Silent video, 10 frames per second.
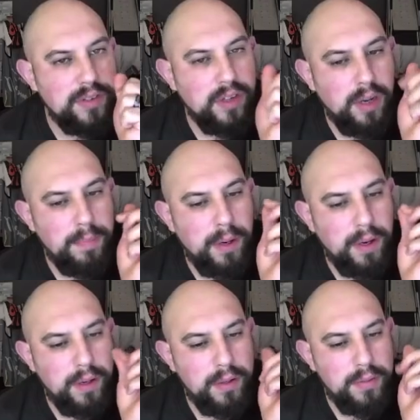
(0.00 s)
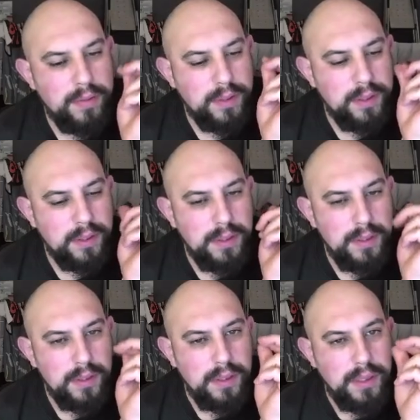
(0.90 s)
pile.
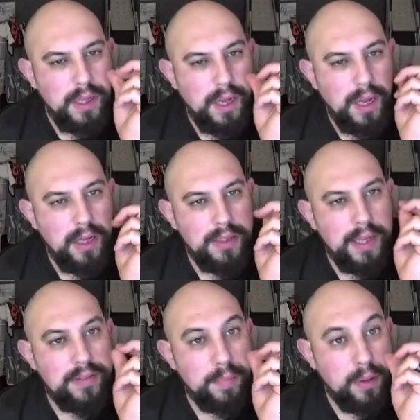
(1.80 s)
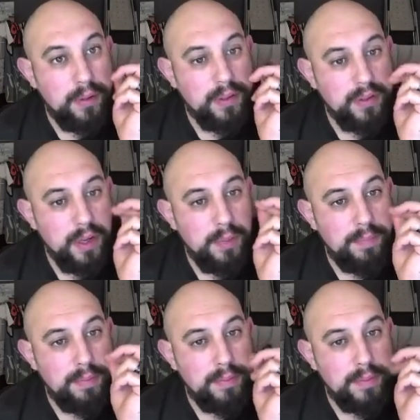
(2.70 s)
There's a Pokestop.
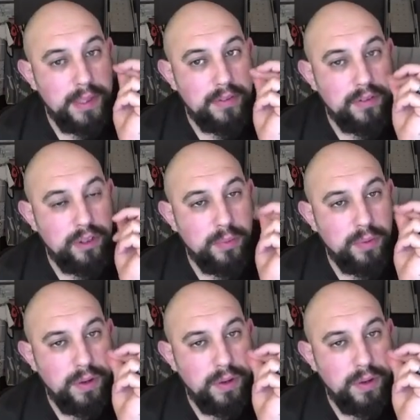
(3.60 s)
There's a Super Rod.